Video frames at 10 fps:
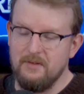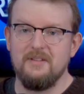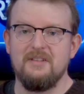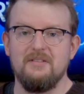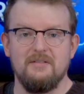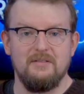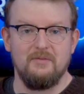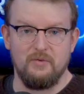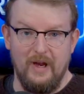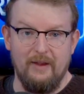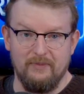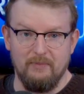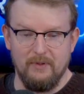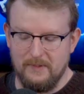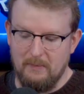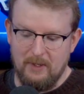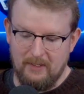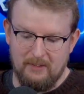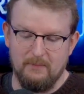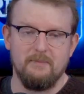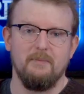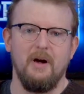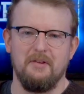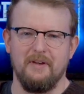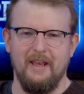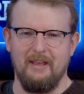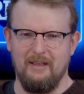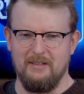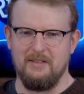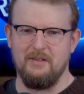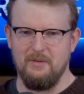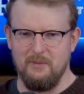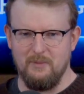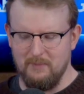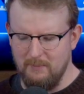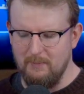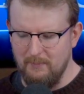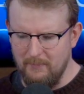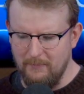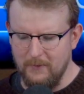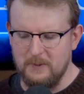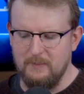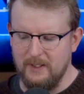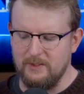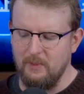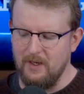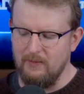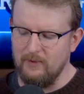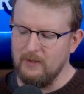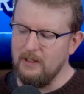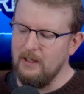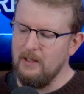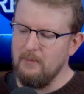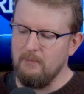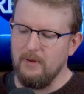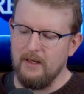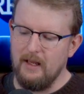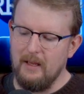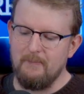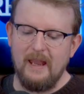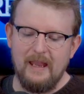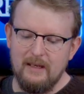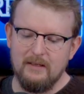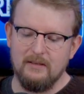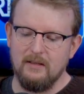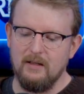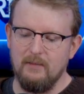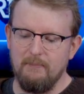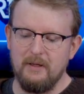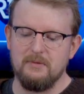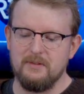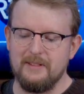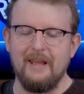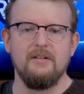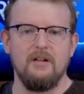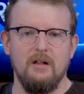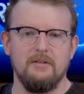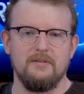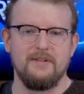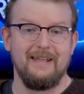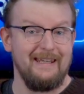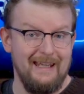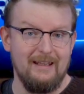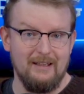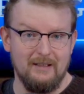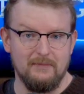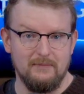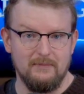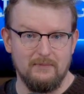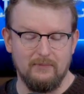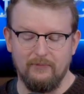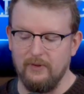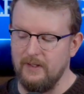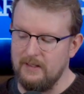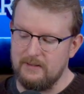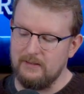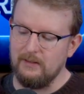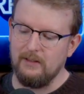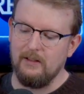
So this isn't draftable, so I'm not going to bother getting into first picks or whatever. But I paid about $10 Canadian for this.